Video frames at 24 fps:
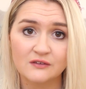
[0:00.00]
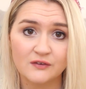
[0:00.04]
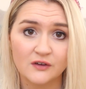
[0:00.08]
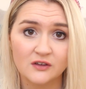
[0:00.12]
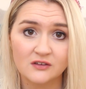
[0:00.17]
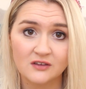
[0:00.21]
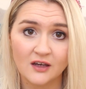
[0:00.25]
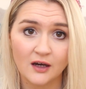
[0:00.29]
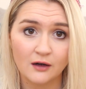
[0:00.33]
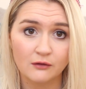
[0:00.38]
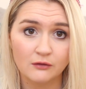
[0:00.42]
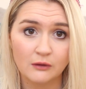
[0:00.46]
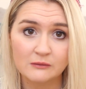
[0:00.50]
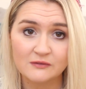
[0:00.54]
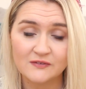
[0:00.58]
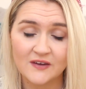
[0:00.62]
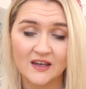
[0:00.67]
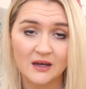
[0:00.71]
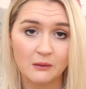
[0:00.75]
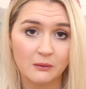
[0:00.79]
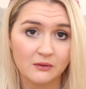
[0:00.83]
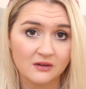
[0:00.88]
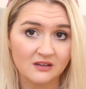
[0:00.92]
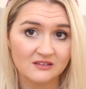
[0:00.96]
of hotel rooms,
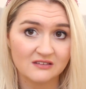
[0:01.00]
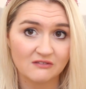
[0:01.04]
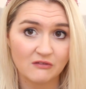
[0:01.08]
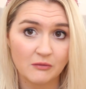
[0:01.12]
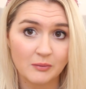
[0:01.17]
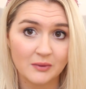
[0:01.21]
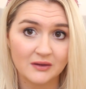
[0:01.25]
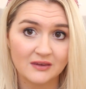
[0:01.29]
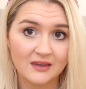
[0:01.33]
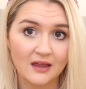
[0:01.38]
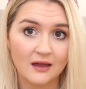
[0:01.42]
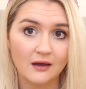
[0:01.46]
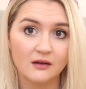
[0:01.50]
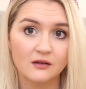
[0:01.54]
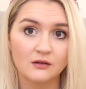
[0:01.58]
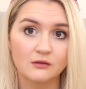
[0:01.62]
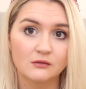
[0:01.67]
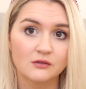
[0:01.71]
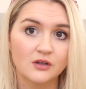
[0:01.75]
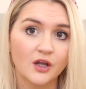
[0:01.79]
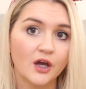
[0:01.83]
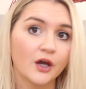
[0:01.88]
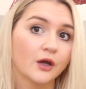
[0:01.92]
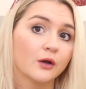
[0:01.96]
for anyone that's ever been there,
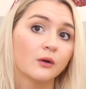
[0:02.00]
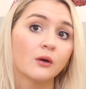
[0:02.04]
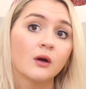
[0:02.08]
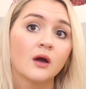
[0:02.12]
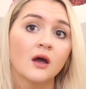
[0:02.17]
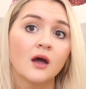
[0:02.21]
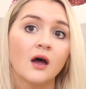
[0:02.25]
you'll know,